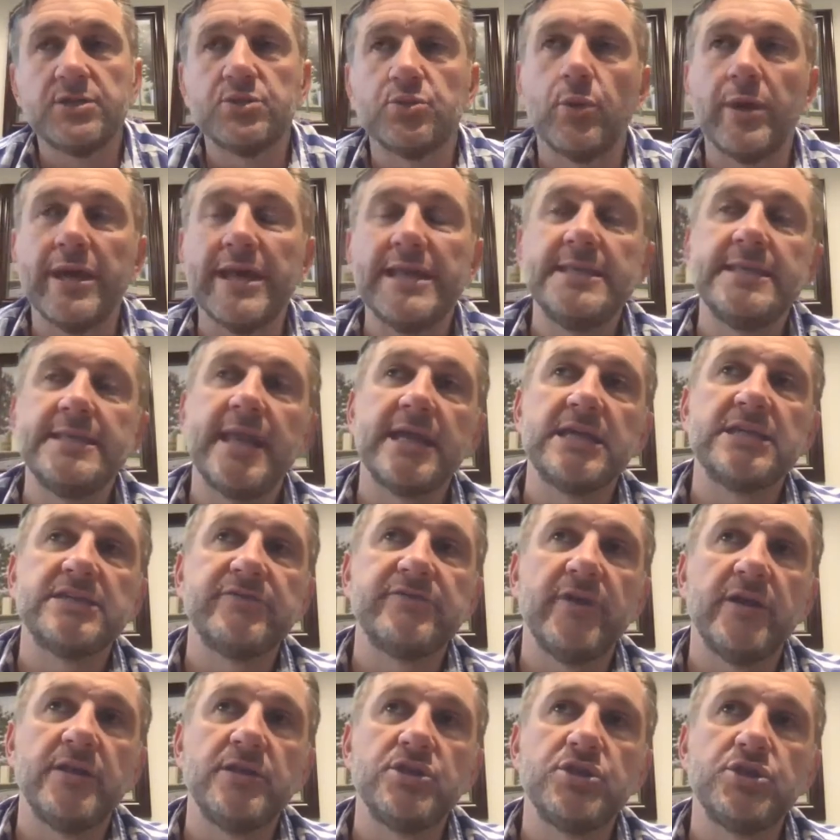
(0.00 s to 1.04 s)
or index
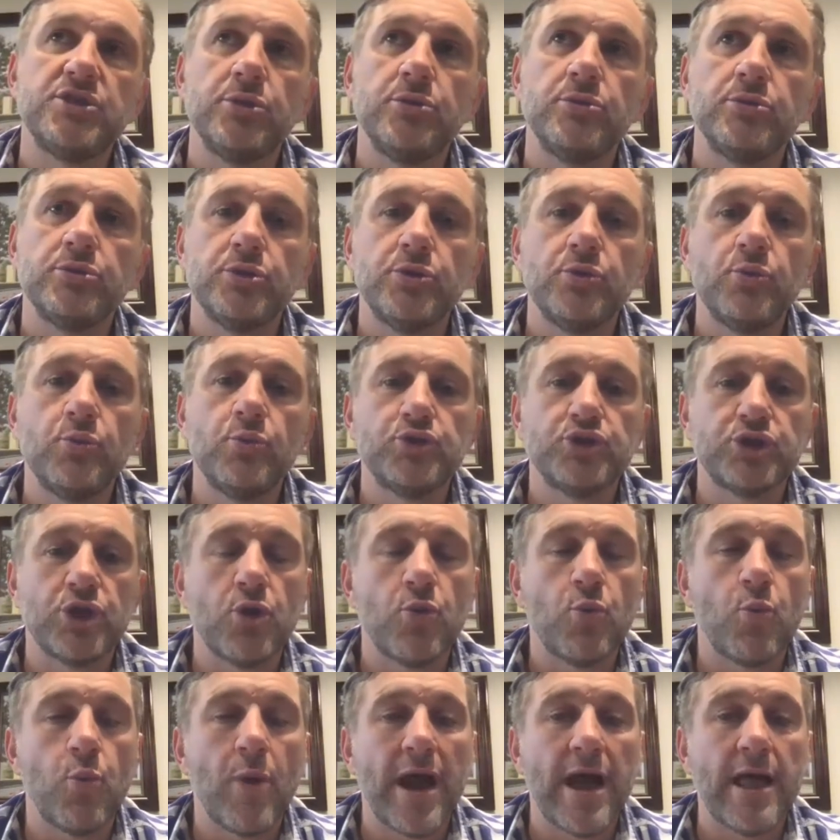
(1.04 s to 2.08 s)
funds don't do so
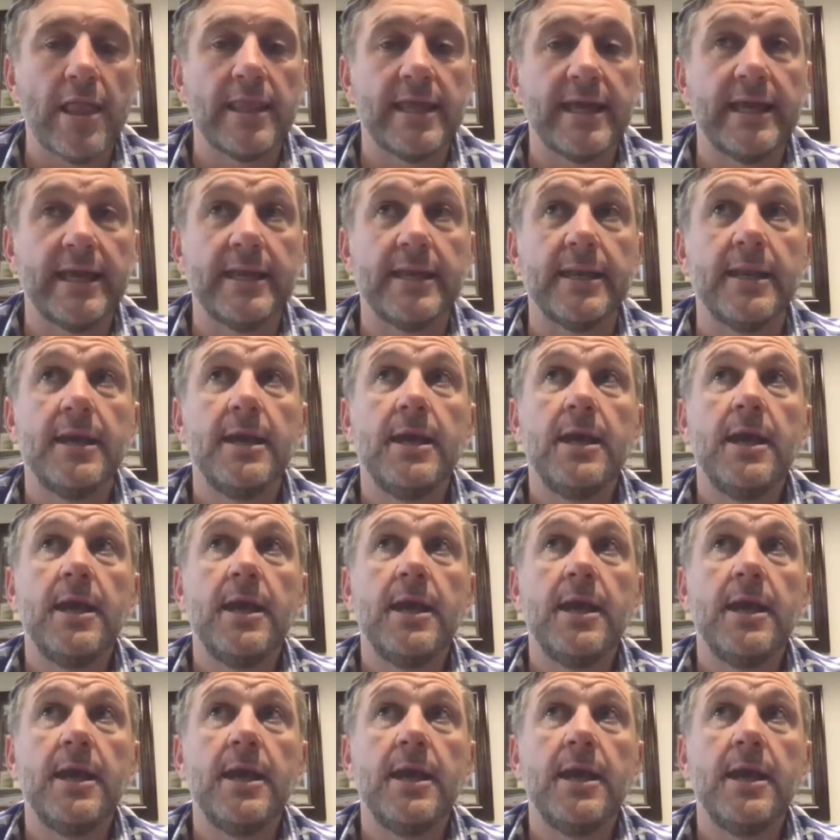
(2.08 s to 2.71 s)
well in